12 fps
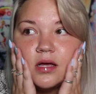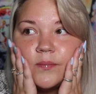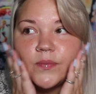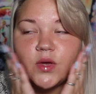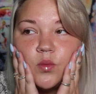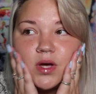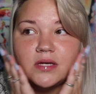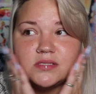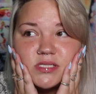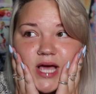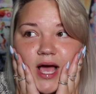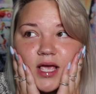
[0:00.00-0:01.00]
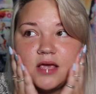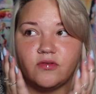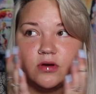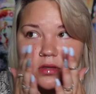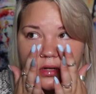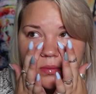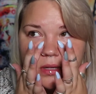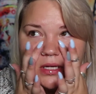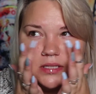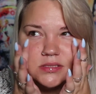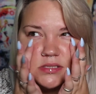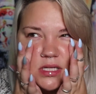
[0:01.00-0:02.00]
it was tacky for a little bit.
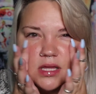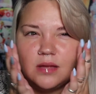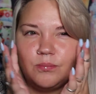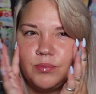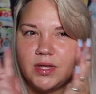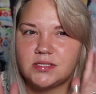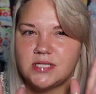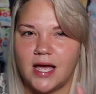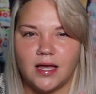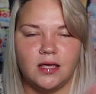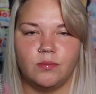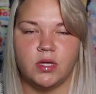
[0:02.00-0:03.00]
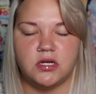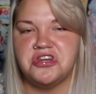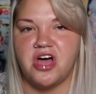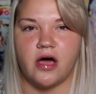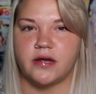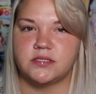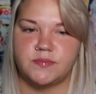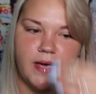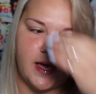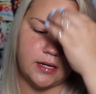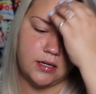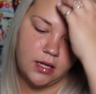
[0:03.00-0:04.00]
It's still a bit tacky, but not as
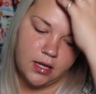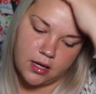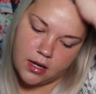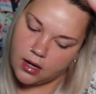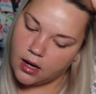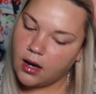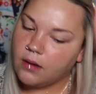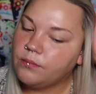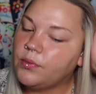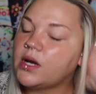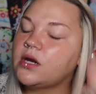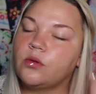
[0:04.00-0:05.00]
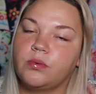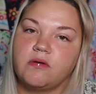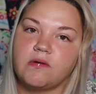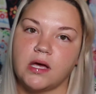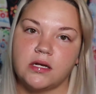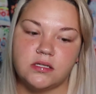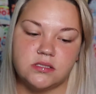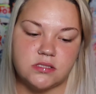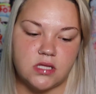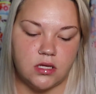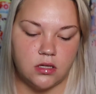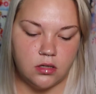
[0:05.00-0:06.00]
bad. But it'll be fine because
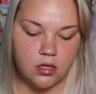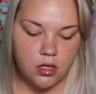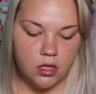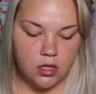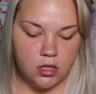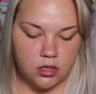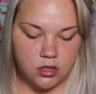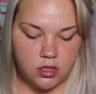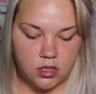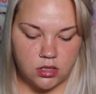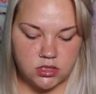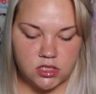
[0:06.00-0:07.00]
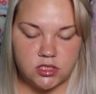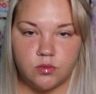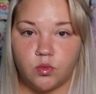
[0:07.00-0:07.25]
then the tinted